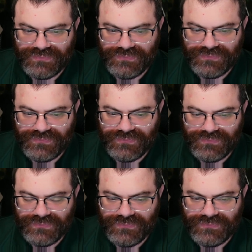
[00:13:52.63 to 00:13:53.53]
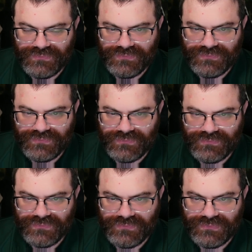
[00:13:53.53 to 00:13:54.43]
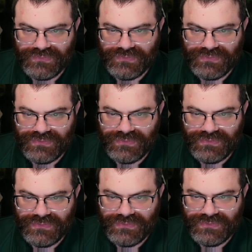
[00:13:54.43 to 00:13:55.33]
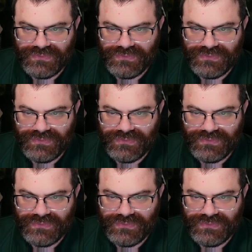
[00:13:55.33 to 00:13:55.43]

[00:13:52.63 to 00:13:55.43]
Nobody speaks.